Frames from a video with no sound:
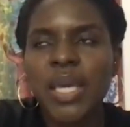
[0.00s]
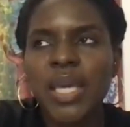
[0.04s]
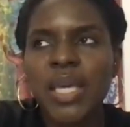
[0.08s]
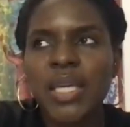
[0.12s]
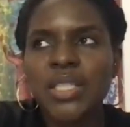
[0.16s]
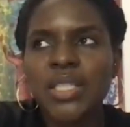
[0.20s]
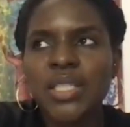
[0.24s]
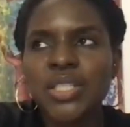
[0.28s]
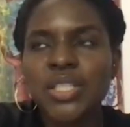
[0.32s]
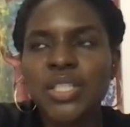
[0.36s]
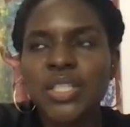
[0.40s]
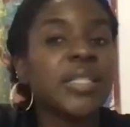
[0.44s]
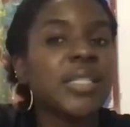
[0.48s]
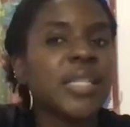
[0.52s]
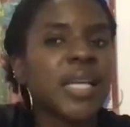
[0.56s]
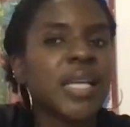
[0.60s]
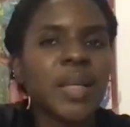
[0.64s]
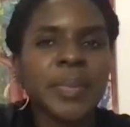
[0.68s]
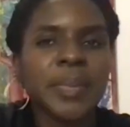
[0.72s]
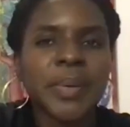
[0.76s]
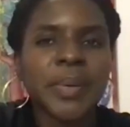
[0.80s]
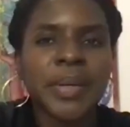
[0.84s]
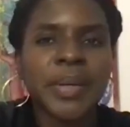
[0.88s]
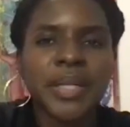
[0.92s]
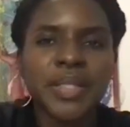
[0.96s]

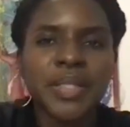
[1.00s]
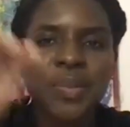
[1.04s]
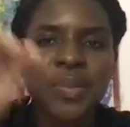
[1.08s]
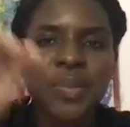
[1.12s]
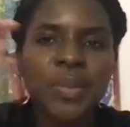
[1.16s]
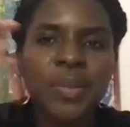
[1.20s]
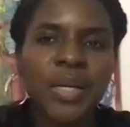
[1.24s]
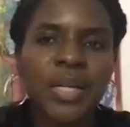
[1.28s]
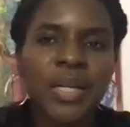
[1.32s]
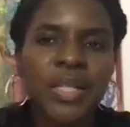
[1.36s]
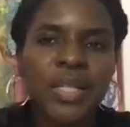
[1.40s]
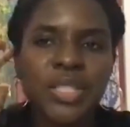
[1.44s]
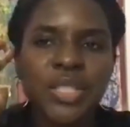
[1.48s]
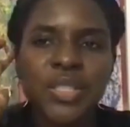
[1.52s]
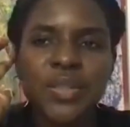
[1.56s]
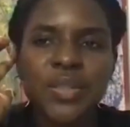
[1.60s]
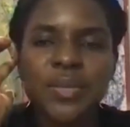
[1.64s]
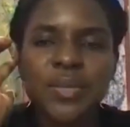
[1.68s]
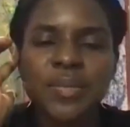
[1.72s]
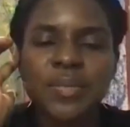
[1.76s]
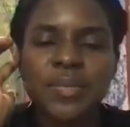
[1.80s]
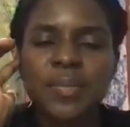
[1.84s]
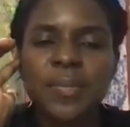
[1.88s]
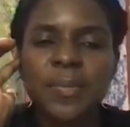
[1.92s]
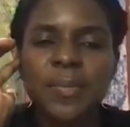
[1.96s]
we shouldn't celebrate too
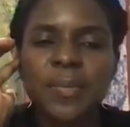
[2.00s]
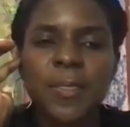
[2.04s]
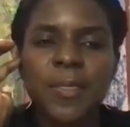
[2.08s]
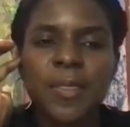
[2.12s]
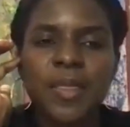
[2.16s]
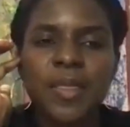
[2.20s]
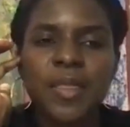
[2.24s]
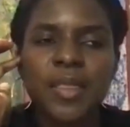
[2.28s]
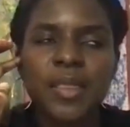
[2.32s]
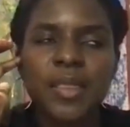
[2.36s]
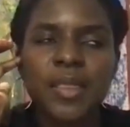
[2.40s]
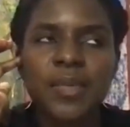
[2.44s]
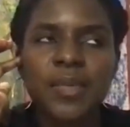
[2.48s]
much.